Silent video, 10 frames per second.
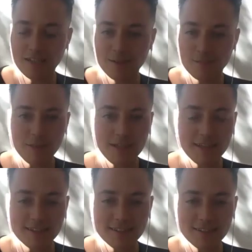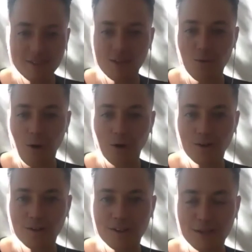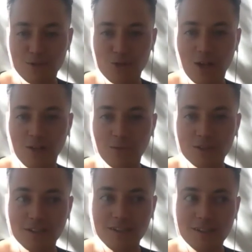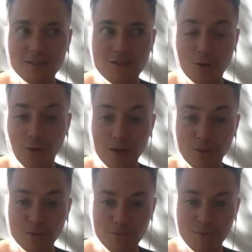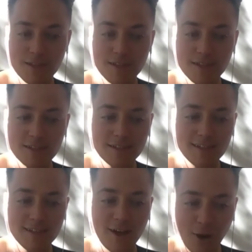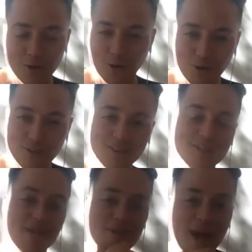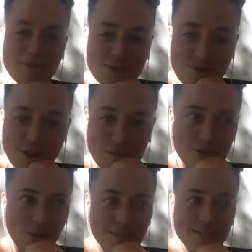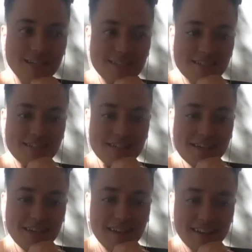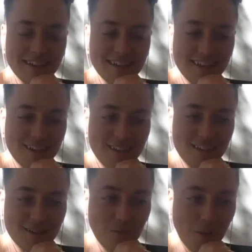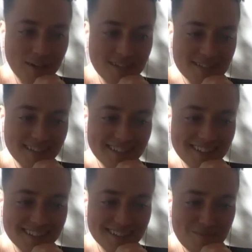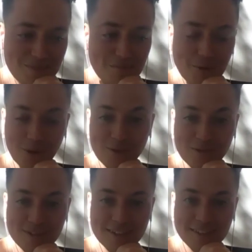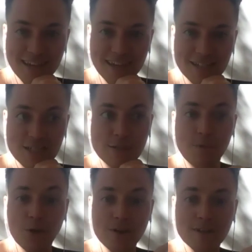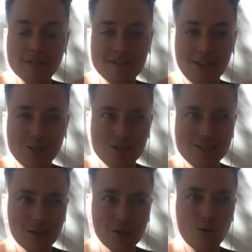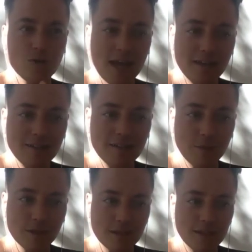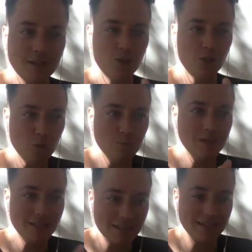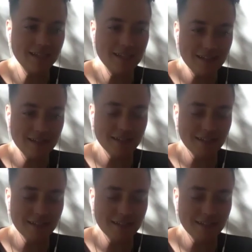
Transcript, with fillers: being that you are. And I'm genuinely so grateful to be on earth at the same time as you. And I'm so excited to see what is going to be birthed and experienced, not just like created, but like humanly